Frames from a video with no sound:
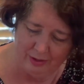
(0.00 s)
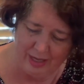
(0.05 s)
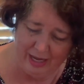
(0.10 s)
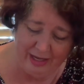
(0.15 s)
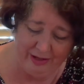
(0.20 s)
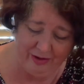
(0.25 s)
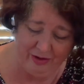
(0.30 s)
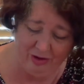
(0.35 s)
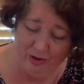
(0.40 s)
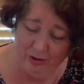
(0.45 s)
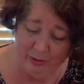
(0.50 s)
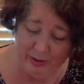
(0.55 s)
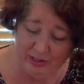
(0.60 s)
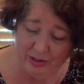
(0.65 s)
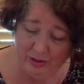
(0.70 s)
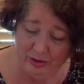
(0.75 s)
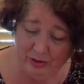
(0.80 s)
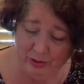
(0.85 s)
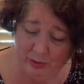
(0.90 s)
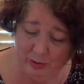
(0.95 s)
and no, I
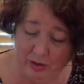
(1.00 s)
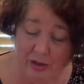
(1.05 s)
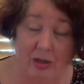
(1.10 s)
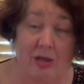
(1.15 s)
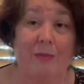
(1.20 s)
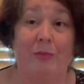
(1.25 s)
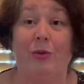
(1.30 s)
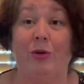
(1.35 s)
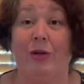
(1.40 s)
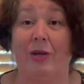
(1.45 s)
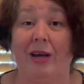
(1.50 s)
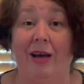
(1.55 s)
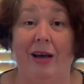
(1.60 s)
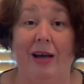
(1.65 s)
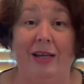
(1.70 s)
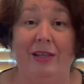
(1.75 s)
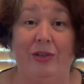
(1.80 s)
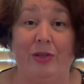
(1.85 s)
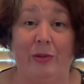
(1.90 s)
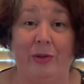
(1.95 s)
don't do it on a computer,
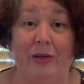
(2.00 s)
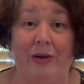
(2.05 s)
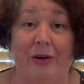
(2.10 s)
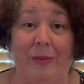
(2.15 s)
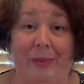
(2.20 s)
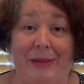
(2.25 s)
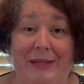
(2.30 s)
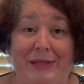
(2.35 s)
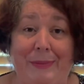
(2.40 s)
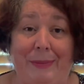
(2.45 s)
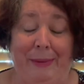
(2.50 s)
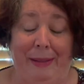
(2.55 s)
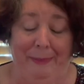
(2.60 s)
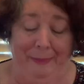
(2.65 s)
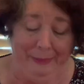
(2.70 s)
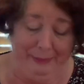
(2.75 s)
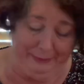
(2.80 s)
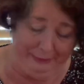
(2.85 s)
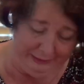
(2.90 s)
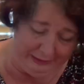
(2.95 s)
I do it on a piece of paper.